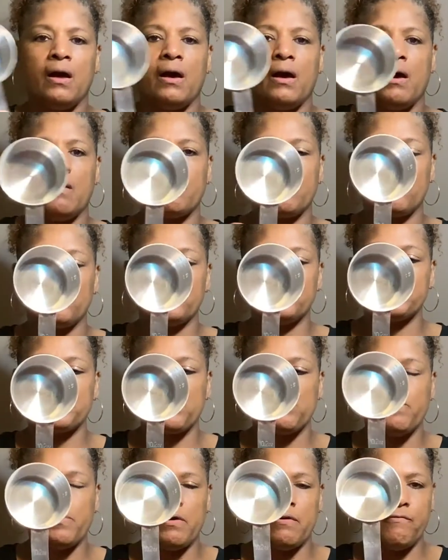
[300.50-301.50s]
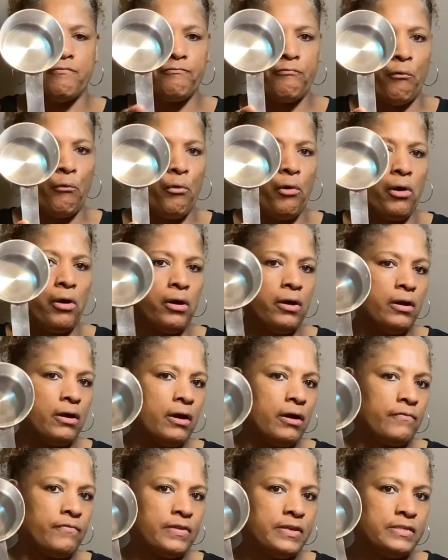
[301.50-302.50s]
I'm going to scoop up 4
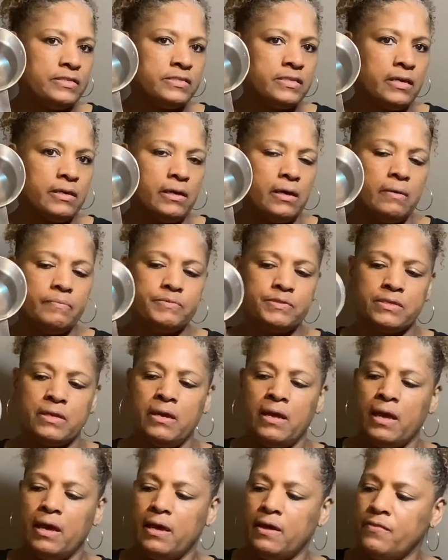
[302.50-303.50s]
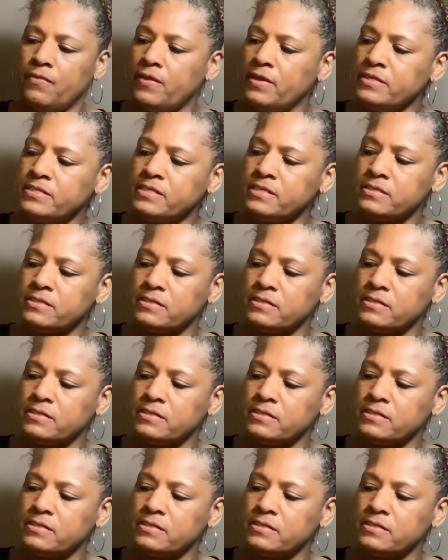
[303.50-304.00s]
of these cups, and this is